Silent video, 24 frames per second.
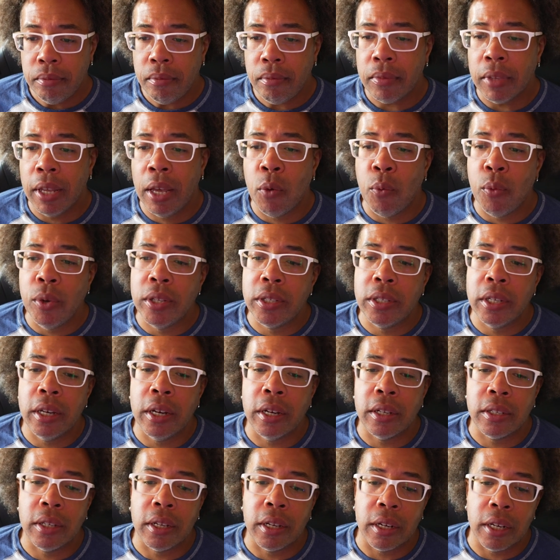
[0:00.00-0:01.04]
And we see
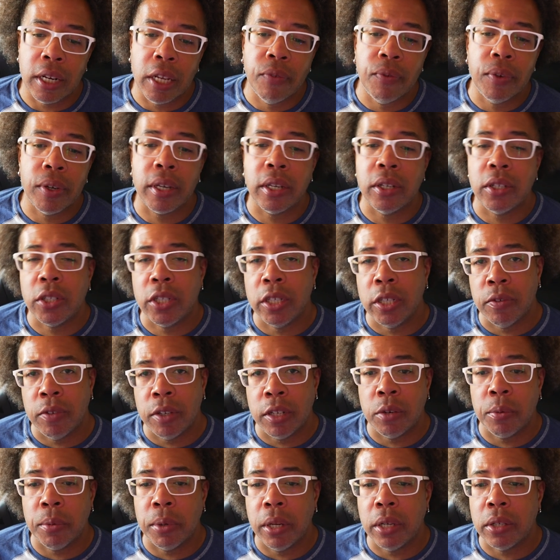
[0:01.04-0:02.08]
a significant shift in
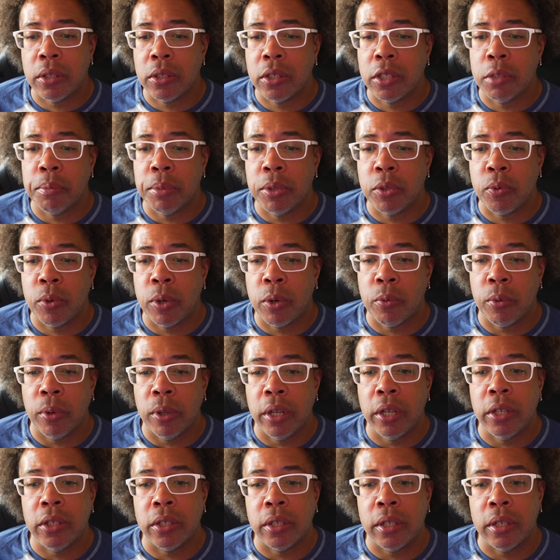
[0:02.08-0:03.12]
the relationship between
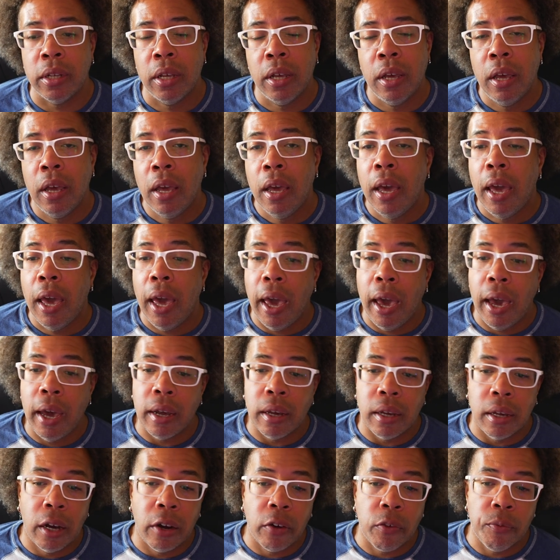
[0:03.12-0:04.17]
religion
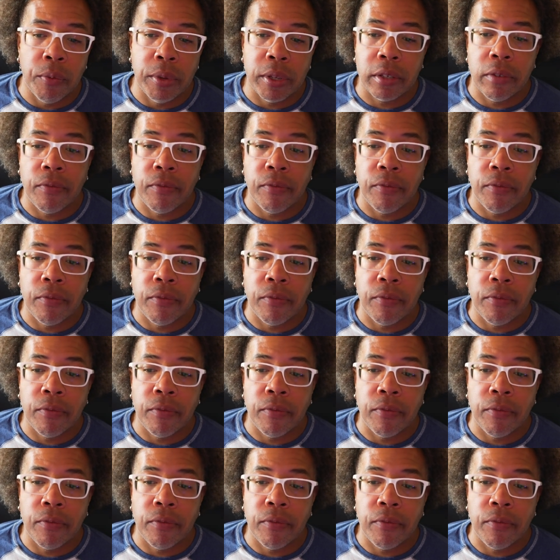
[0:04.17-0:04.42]
and governments.